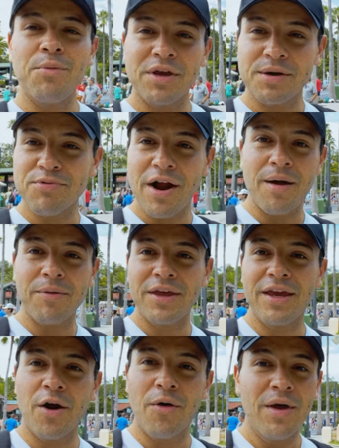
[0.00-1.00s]
We could probably,
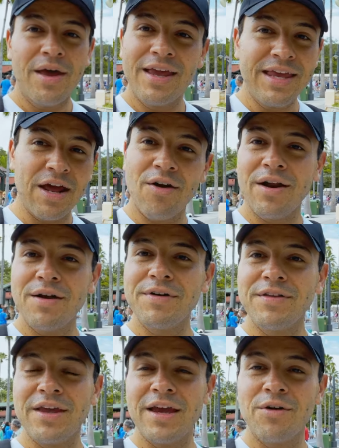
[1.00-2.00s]
you know, get on
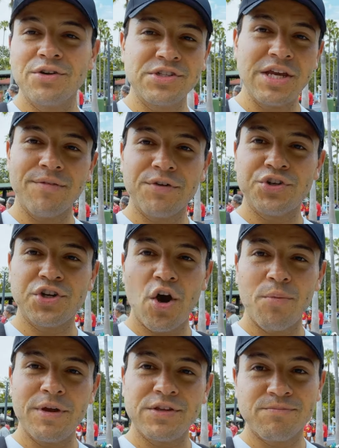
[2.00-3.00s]
everything or see every
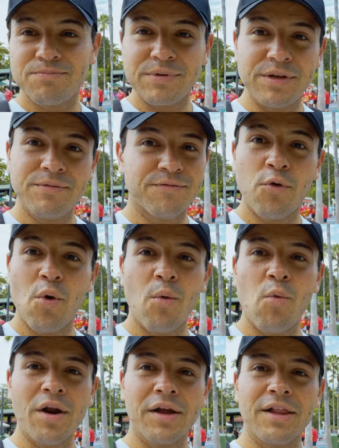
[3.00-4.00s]
show before
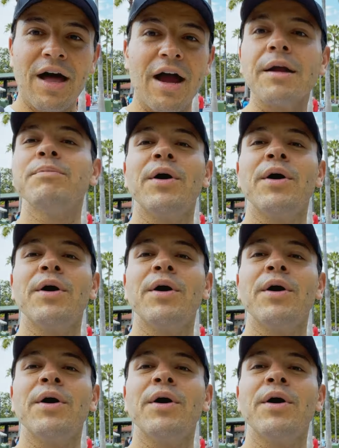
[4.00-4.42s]
1 o'clock.